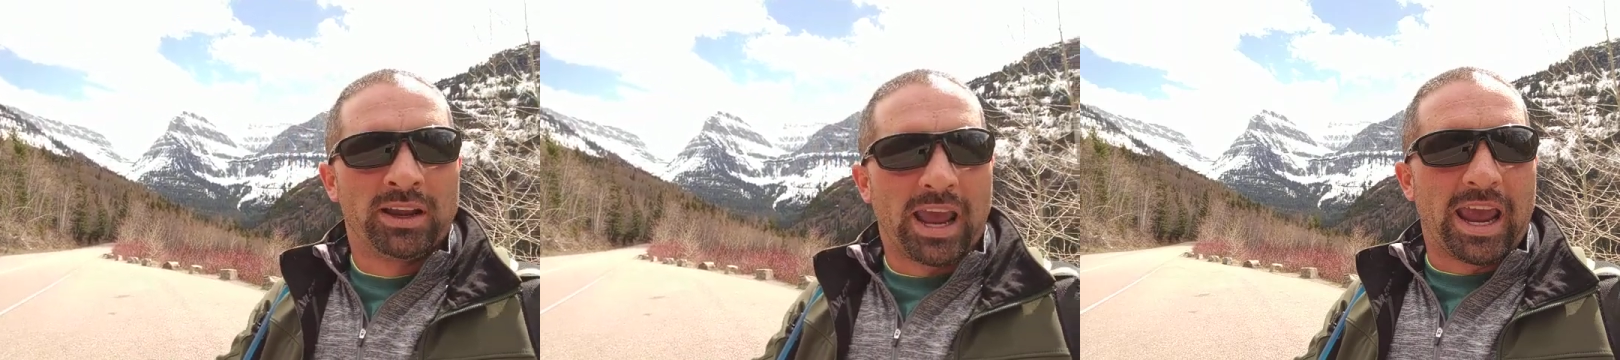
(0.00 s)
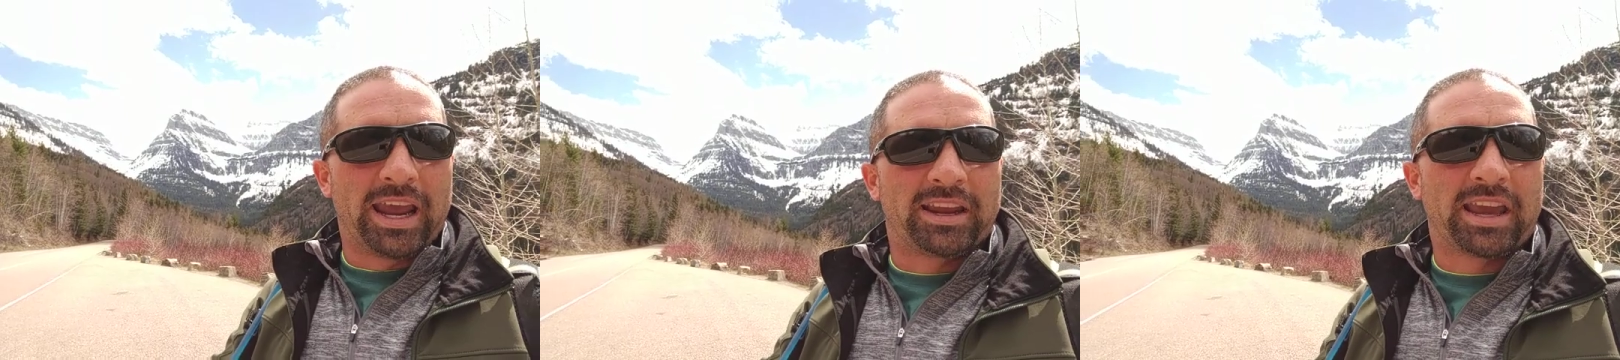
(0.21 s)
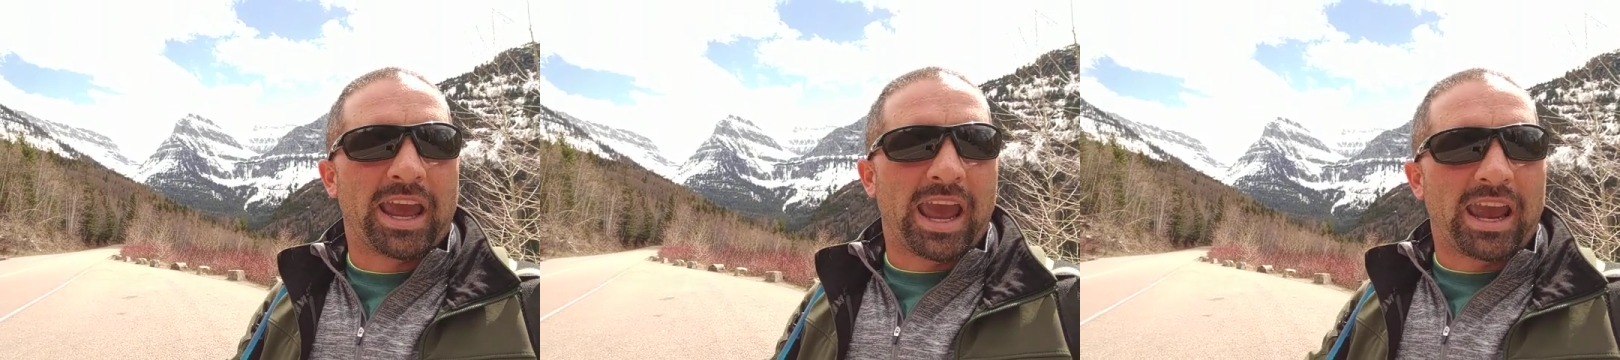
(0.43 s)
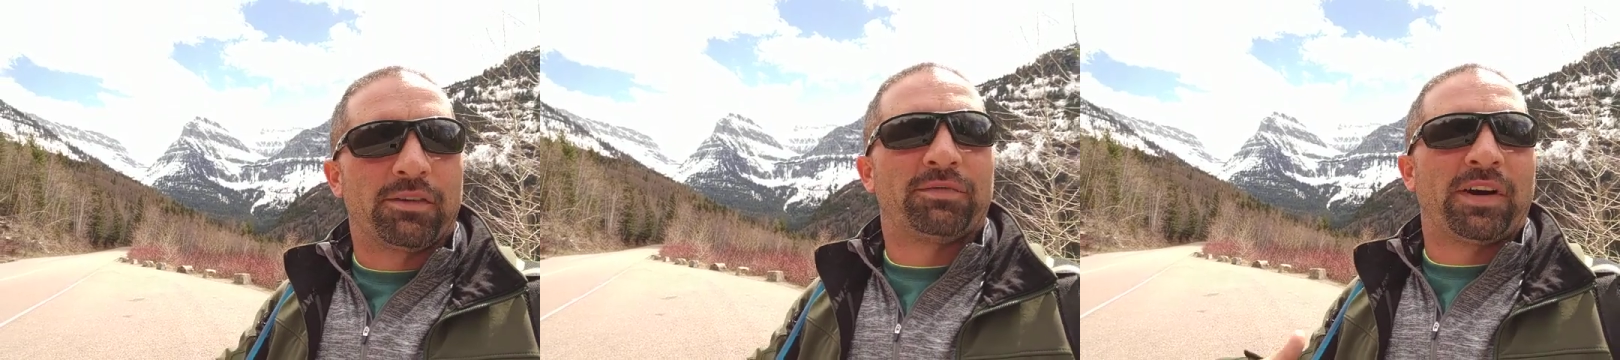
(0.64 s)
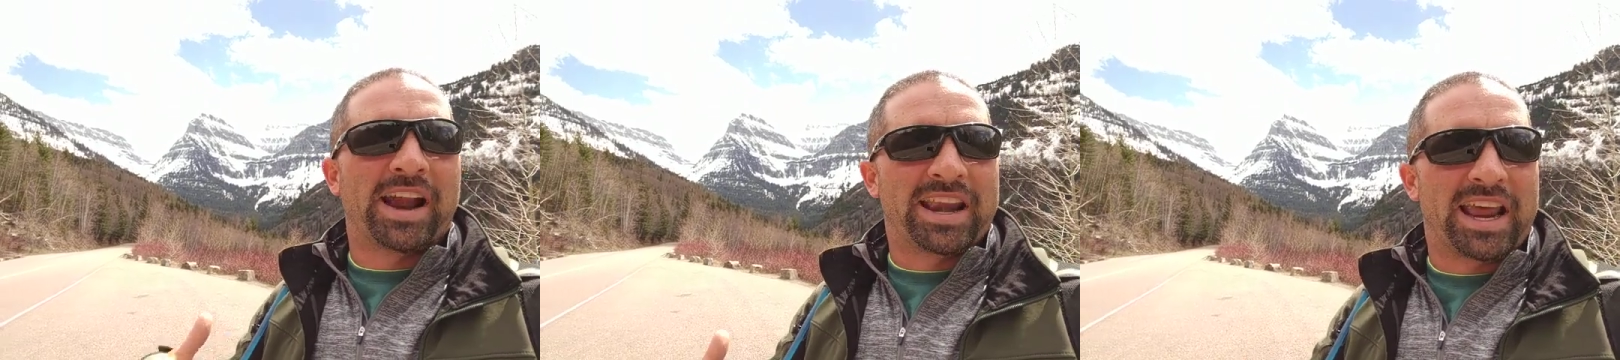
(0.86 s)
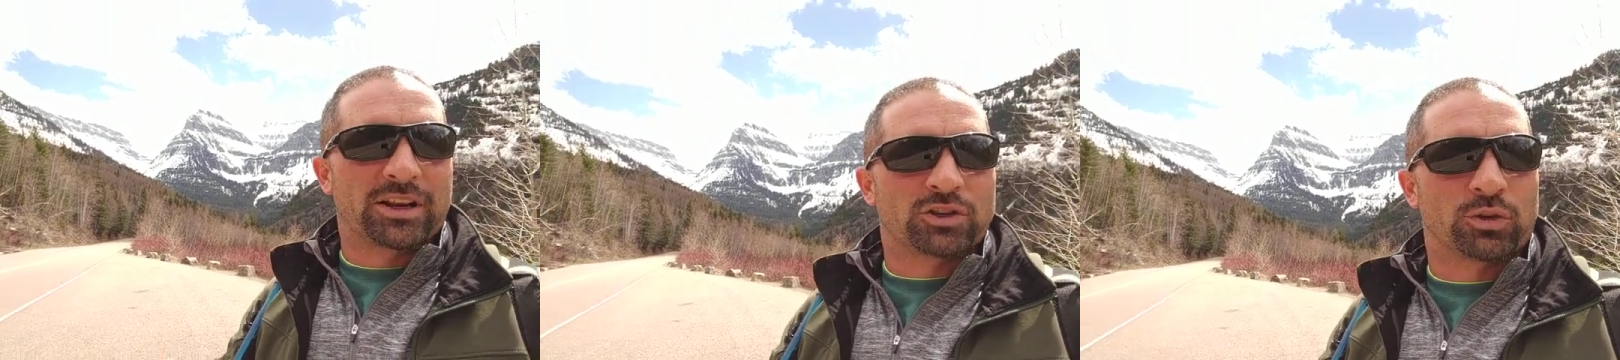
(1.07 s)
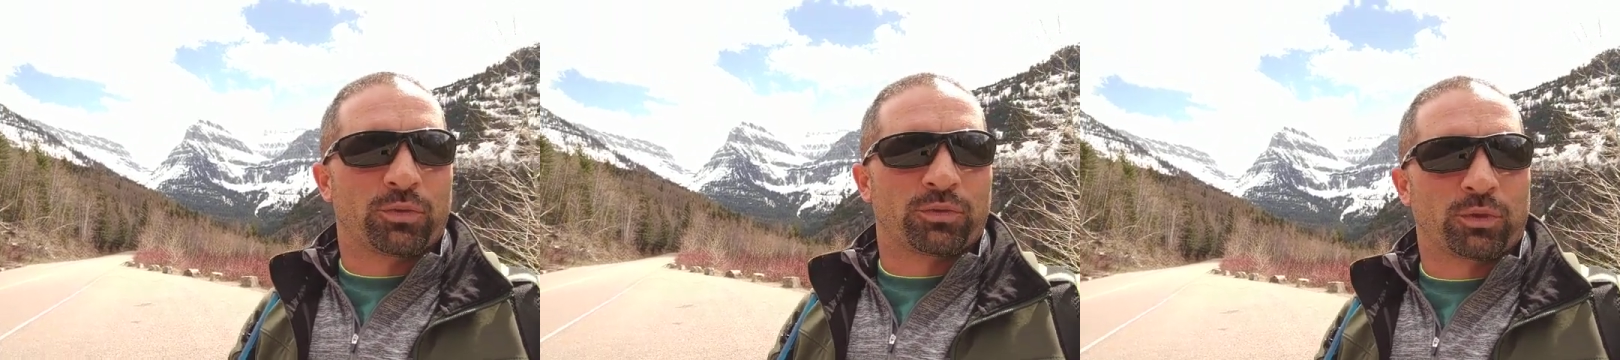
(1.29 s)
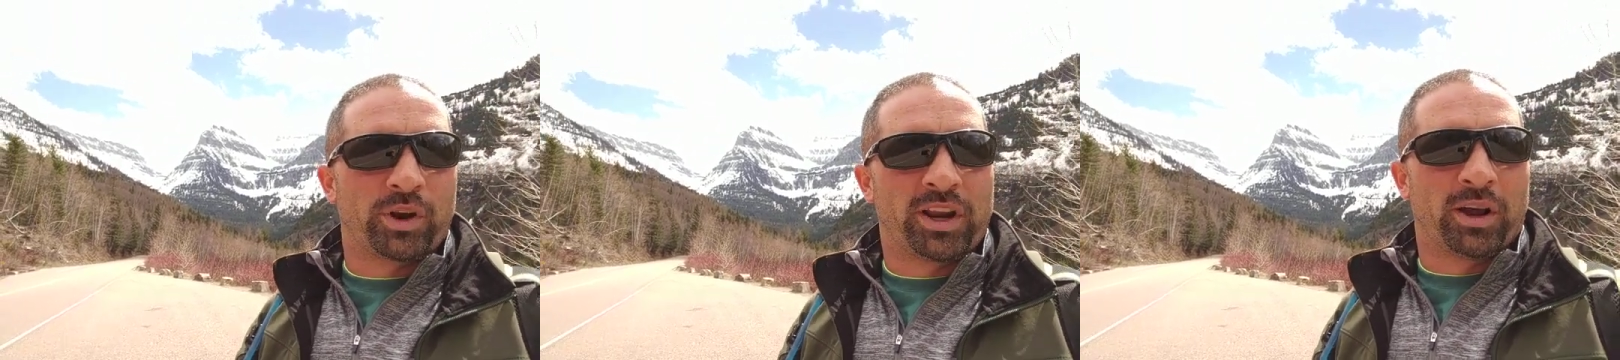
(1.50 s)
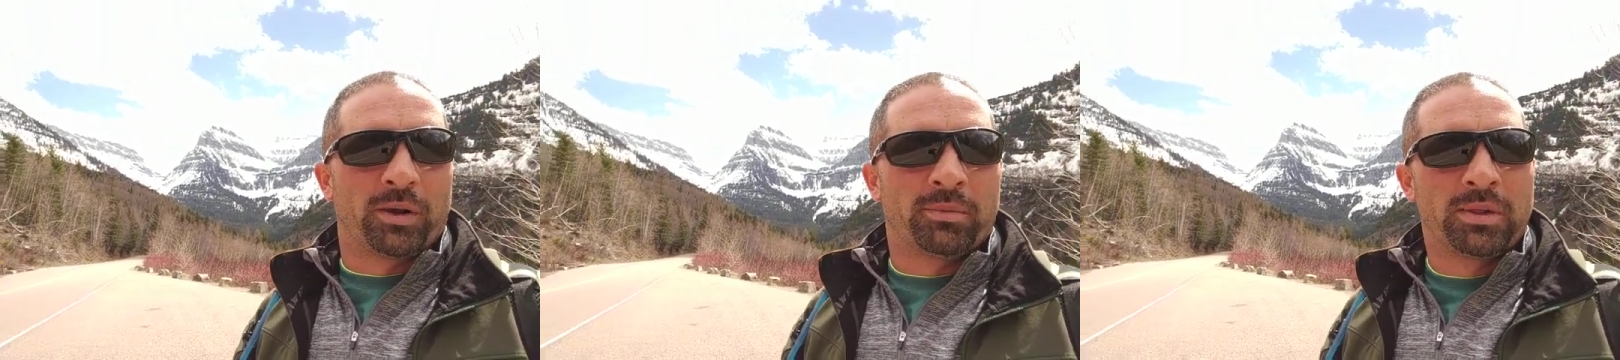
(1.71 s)
AKA financial
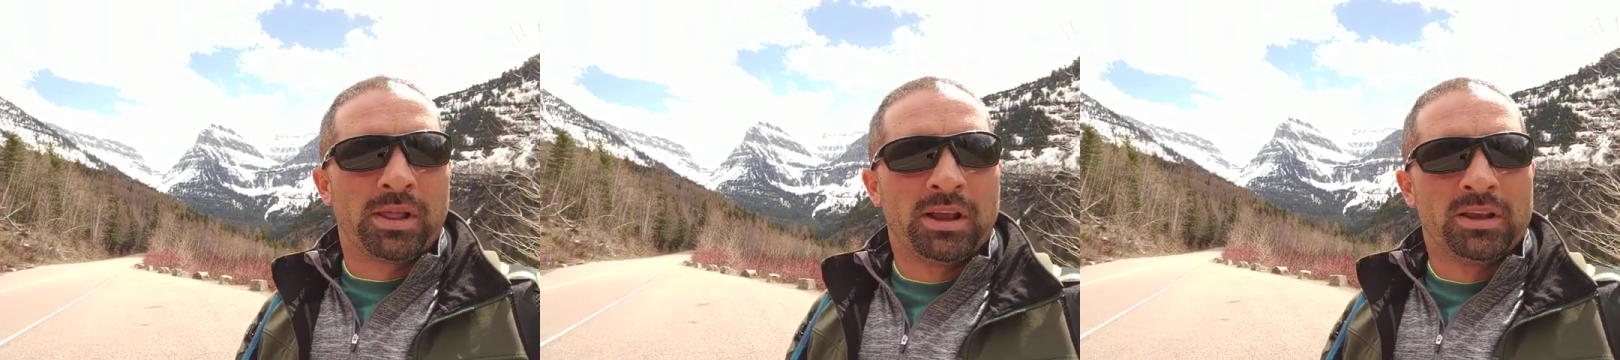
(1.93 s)
freedom